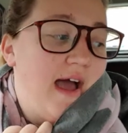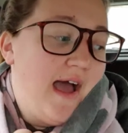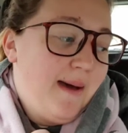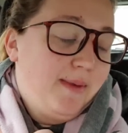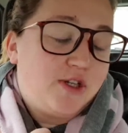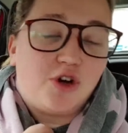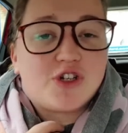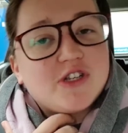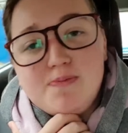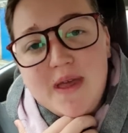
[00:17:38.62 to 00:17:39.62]
um, Josh
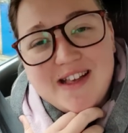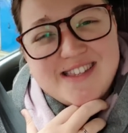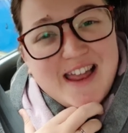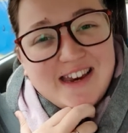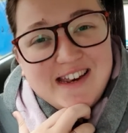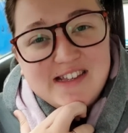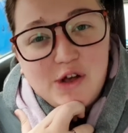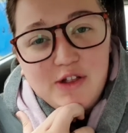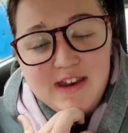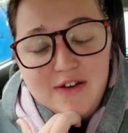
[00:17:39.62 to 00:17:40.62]
has extended his
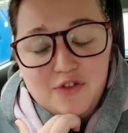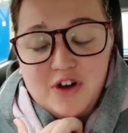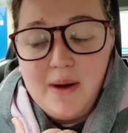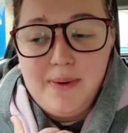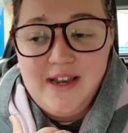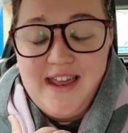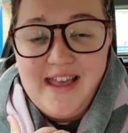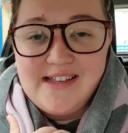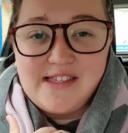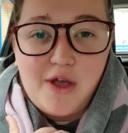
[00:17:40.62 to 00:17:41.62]
holiday for a couple of
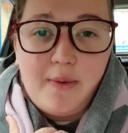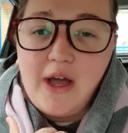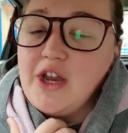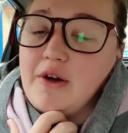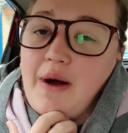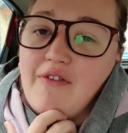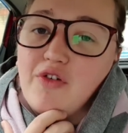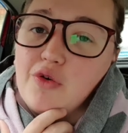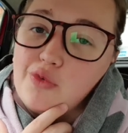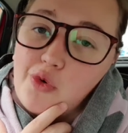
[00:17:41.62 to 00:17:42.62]
days, so we're going to go out for
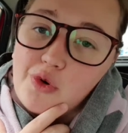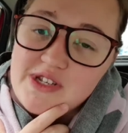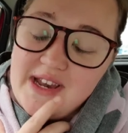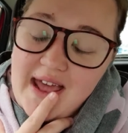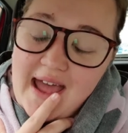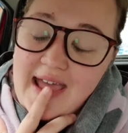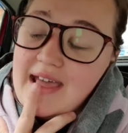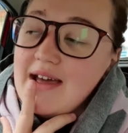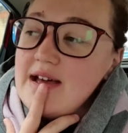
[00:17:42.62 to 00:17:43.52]
a walk today.